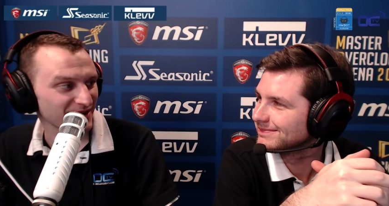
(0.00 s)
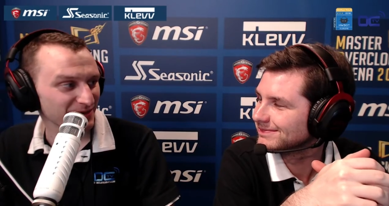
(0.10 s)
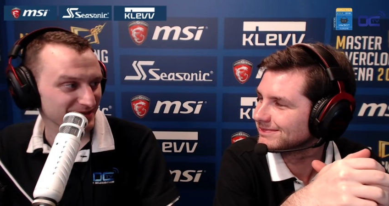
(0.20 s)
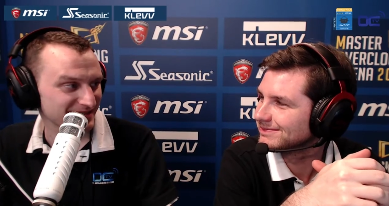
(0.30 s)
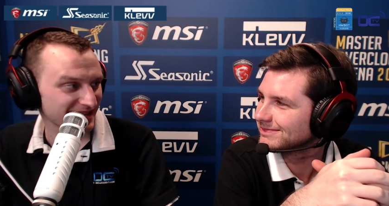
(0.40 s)
Speaker 1: So
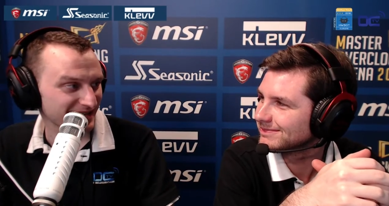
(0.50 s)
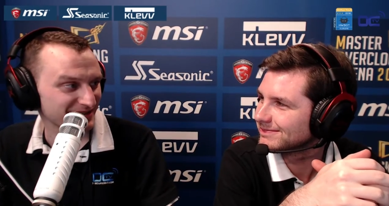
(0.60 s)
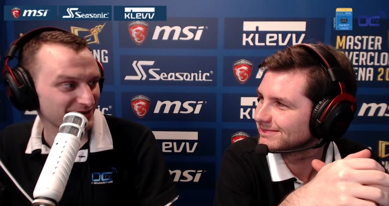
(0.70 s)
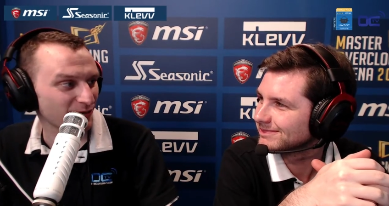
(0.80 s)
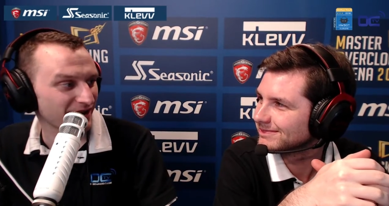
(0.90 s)
that was like
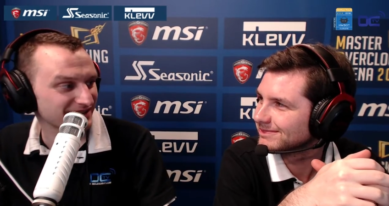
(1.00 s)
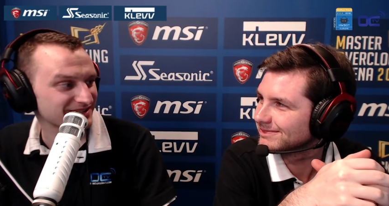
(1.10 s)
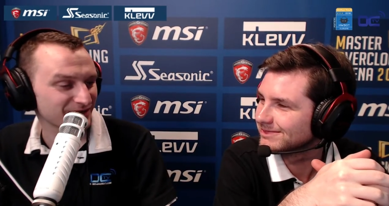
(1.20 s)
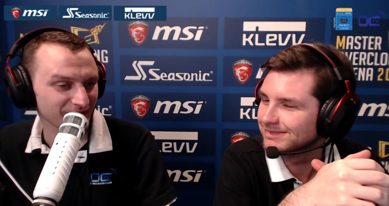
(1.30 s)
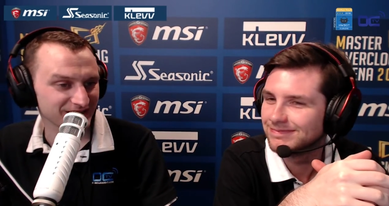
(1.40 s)

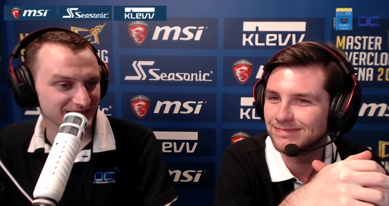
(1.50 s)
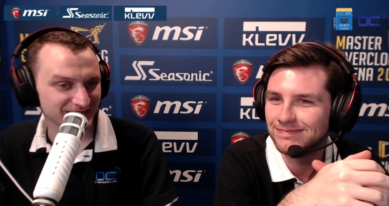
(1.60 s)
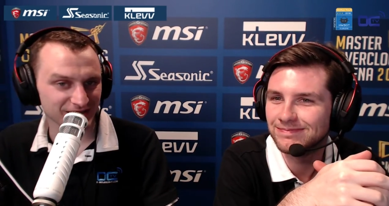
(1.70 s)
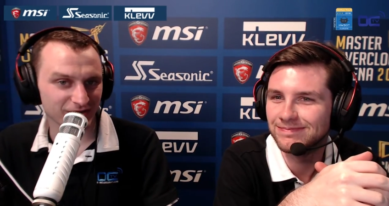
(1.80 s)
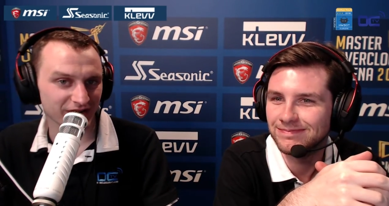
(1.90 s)
quite
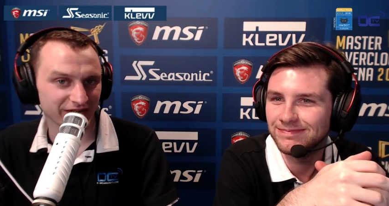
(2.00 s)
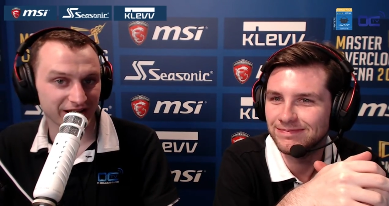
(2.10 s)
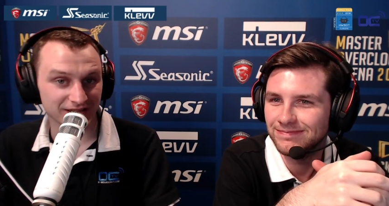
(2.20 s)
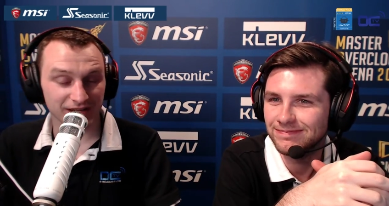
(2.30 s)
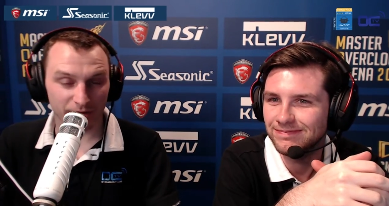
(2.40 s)
decent, quite
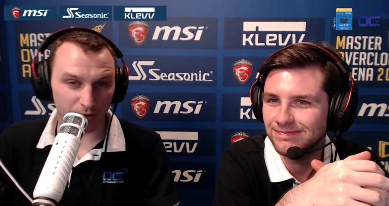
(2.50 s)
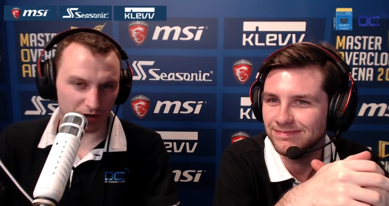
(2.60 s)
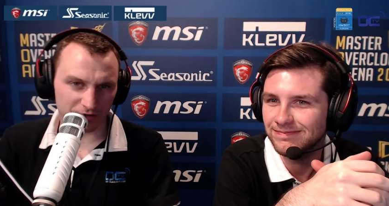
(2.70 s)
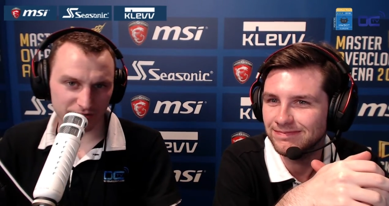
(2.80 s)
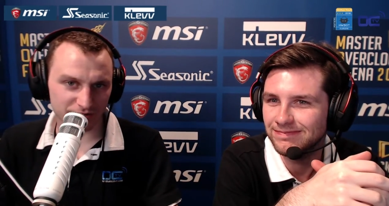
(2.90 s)
relaxed. We
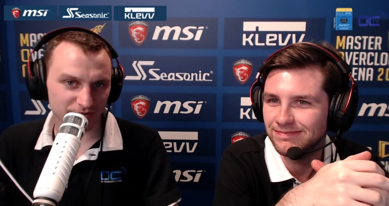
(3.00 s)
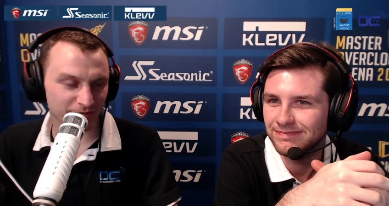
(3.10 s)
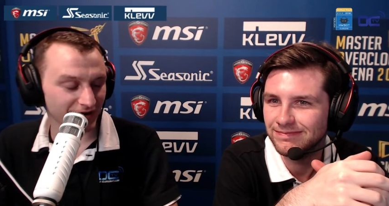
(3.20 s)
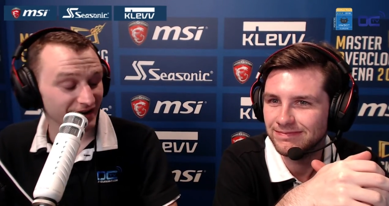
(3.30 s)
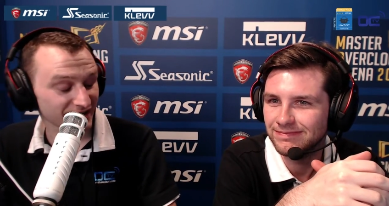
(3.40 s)
are closer to the
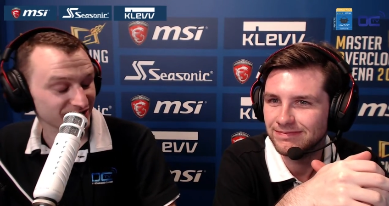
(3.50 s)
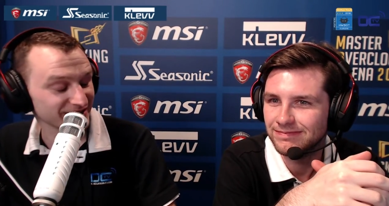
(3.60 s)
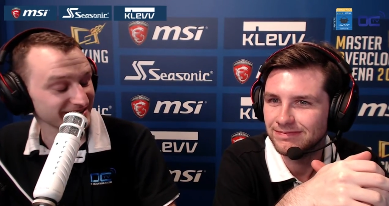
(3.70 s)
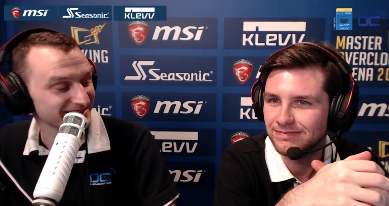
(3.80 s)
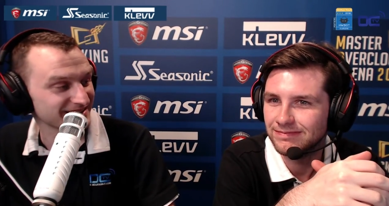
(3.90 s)
bar
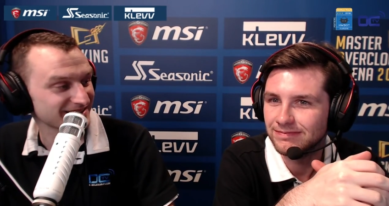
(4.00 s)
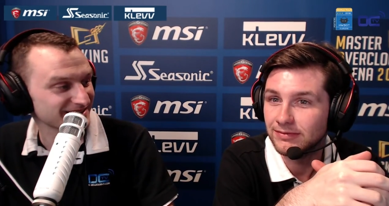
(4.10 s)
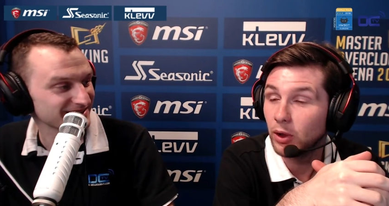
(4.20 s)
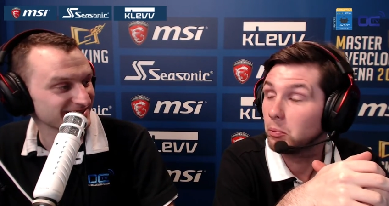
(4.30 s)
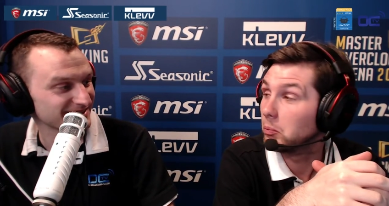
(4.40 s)
actually.
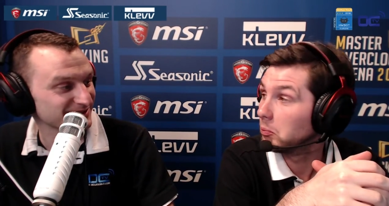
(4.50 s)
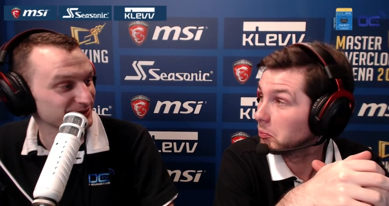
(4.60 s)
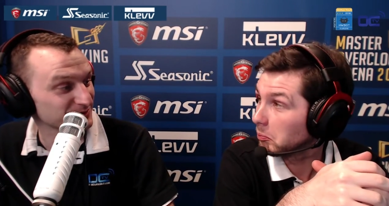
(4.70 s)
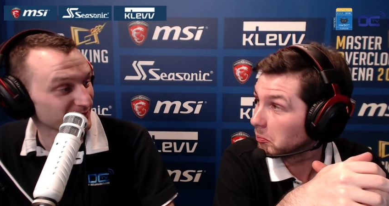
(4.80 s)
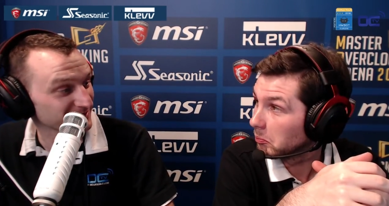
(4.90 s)
That's a
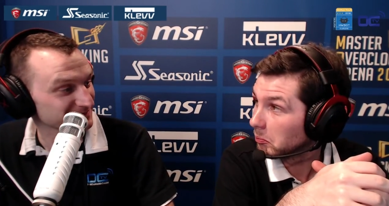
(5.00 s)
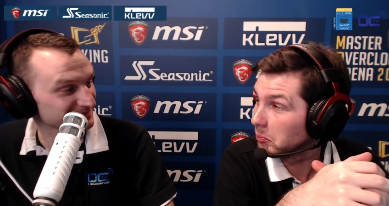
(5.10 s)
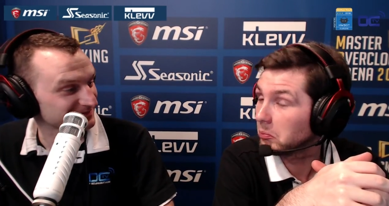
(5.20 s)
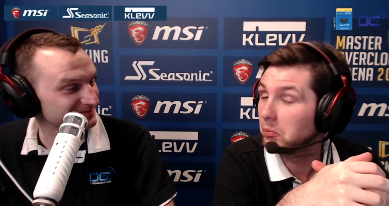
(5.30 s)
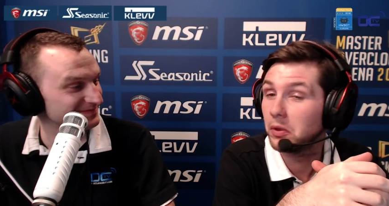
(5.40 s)
good point.
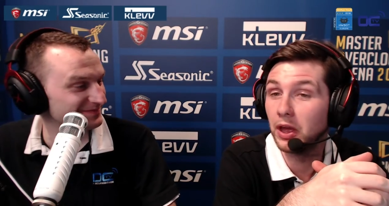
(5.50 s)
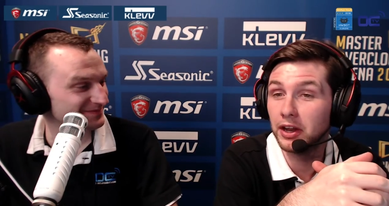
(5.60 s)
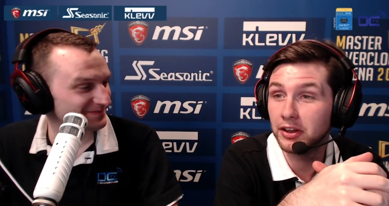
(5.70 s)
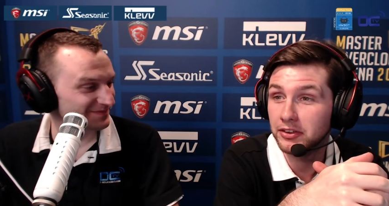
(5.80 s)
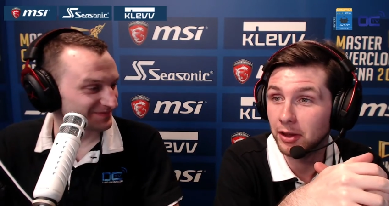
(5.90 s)

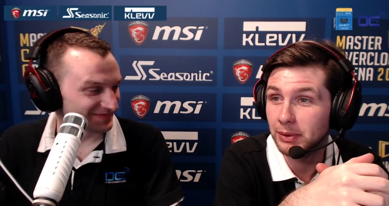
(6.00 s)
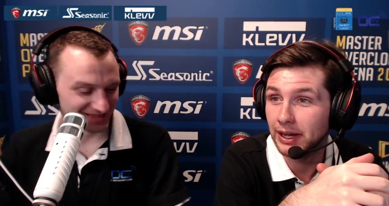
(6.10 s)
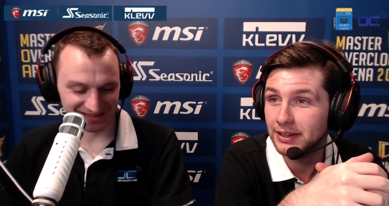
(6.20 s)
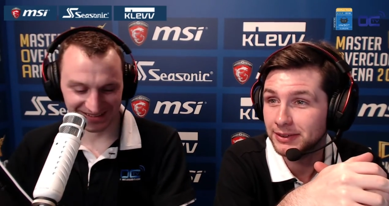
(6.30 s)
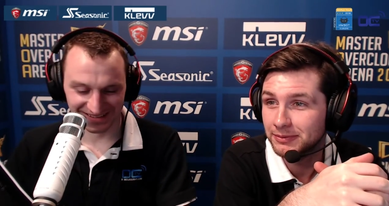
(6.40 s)
Speaker 2: Yeah, that's not
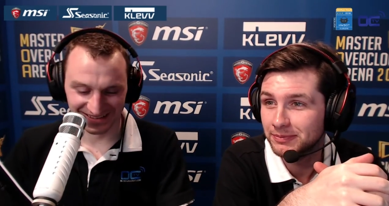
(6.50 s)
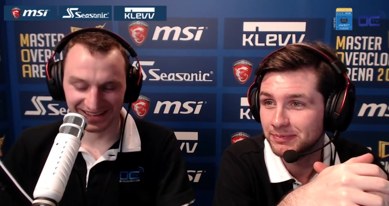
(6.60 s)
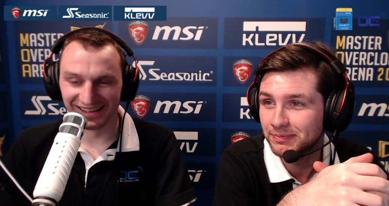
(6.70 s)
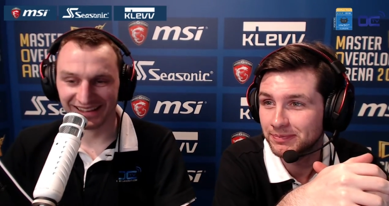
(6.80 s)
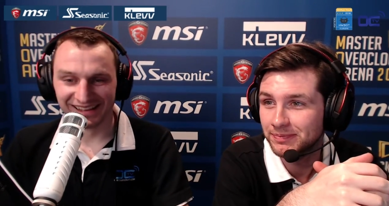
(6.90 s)
bad.
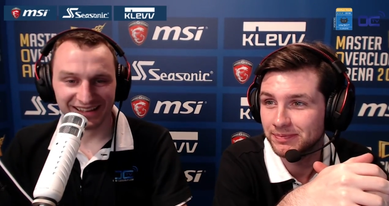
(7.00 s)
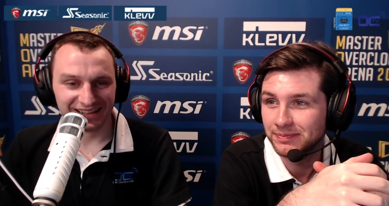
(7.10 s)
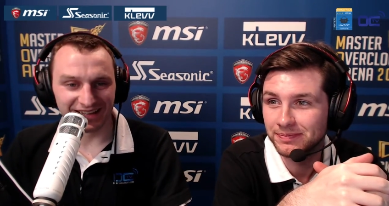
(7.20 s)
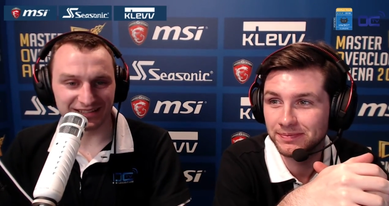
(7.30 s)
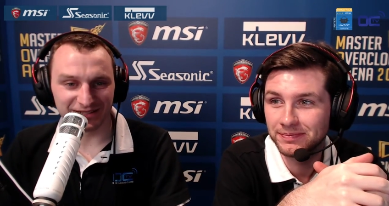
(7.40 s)

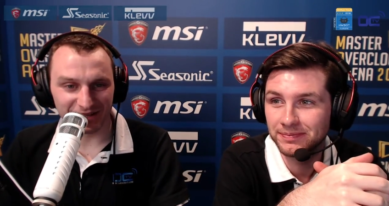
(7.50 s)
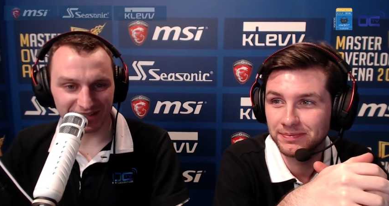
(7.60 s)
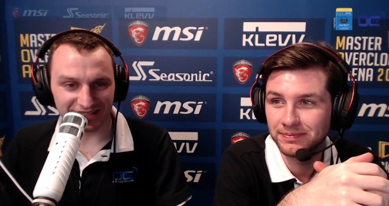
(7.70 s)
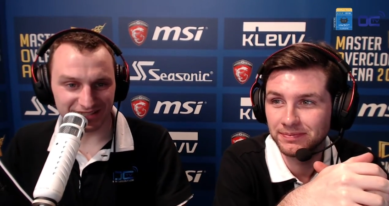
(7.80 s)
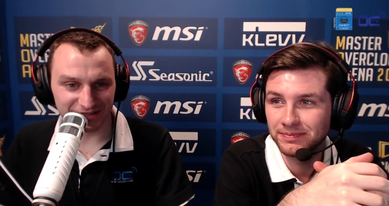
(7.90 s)

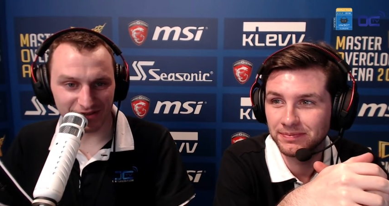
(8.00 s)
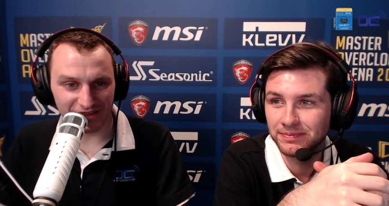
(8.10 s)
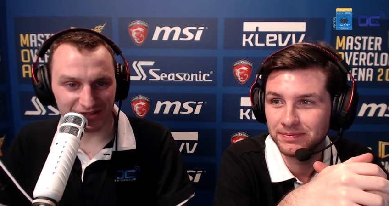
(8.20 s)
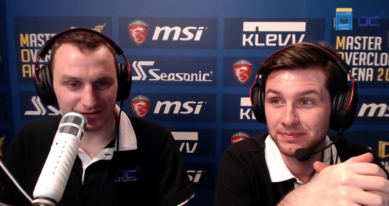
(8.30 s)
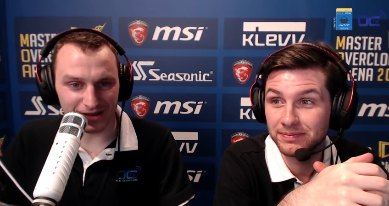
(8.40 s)
Speaker 1: That's a good
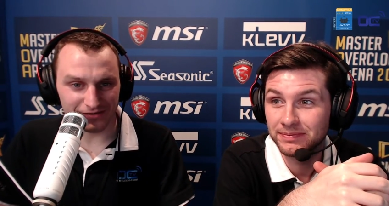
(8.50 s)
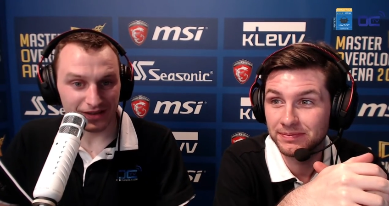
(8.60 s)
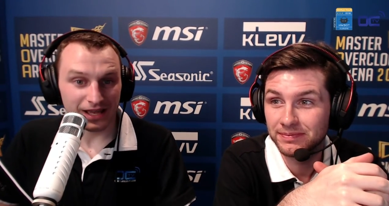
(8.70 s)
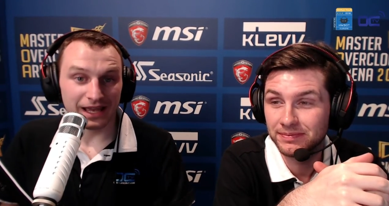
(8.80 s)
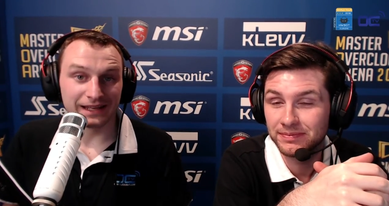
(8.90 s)
thing to have.
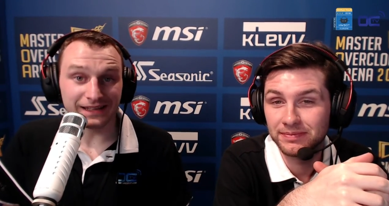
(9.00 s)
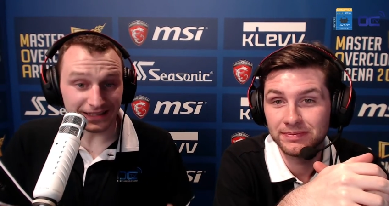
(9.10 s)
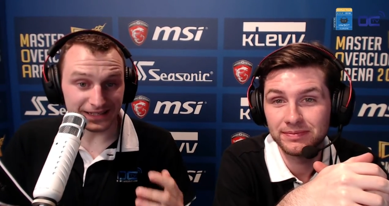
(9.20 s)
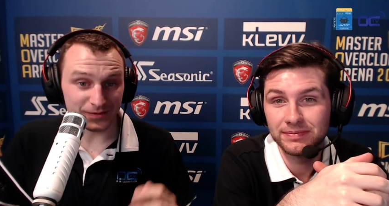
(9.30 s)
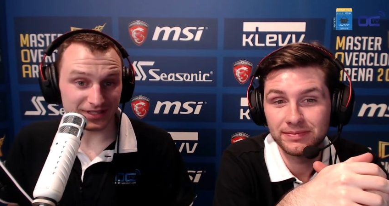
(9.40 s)
And
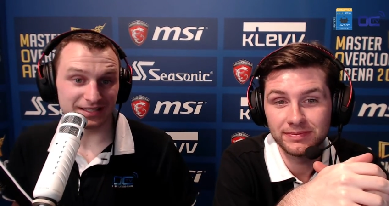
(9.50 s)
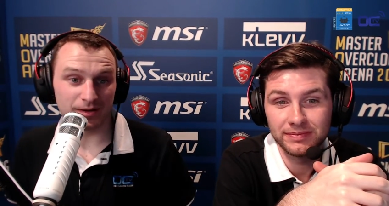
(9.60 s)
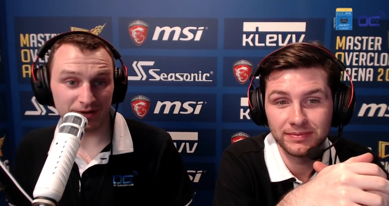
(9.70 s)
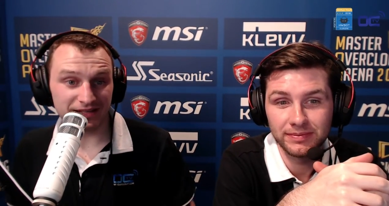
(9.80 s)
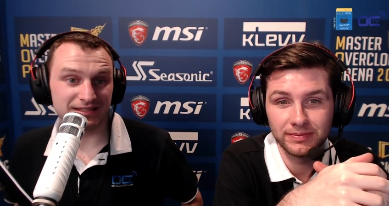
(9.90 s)
yeah, Gamers
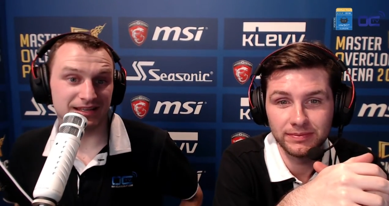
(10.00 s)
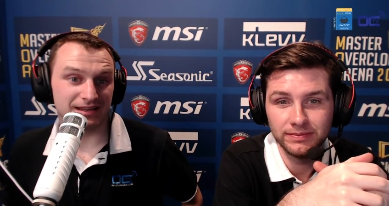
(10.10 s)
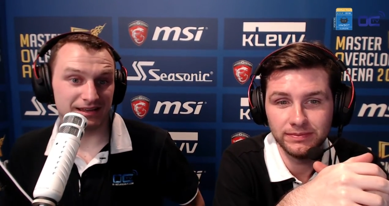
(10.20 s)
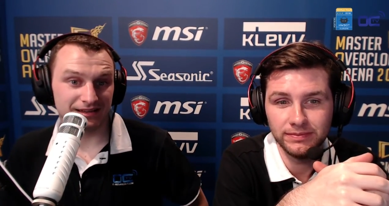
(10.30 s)
Assembly is